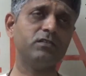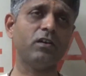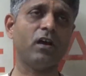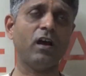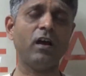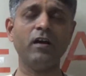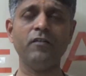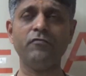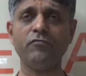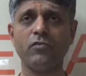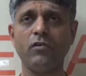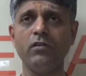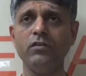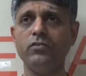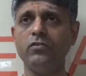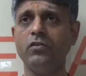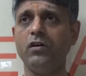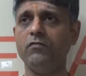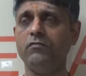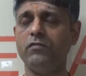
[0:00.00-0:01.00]
after all,
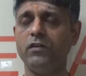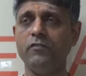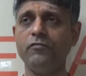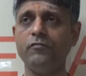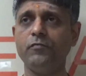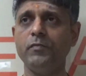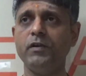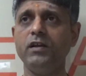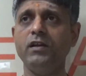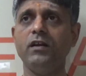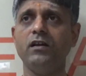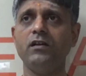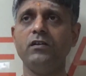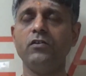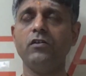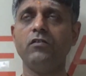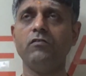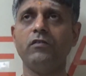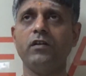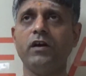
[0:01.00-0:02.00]
you have left me and
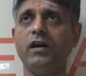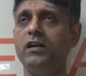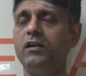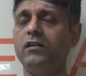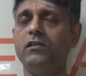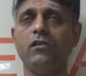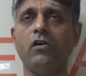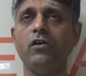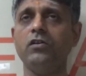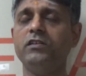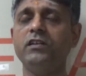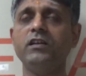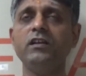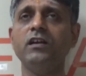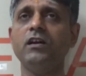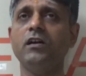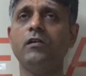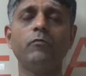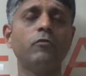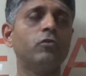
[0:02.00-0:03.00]
you have died not
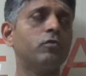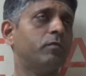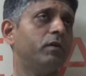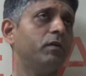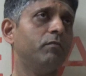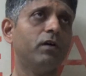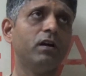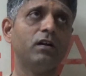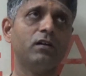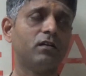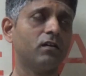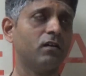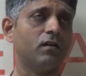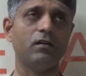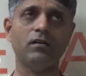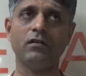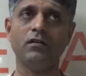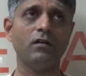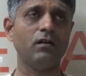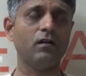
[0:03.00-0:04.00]
thinking about me, but
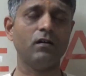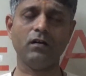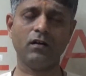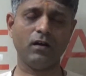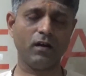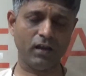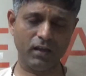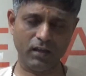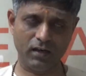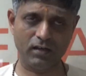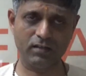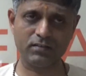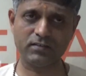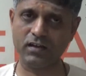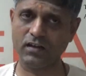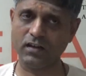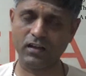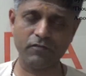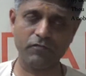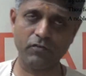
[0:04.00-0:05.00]
I
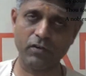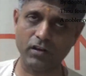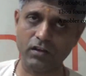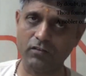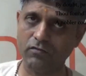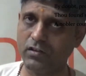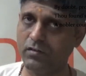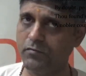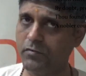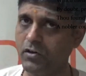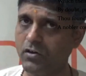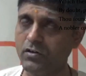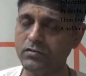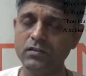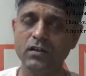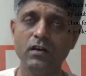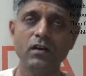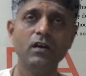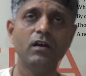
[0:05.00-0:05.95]
understand, I forgive thee, because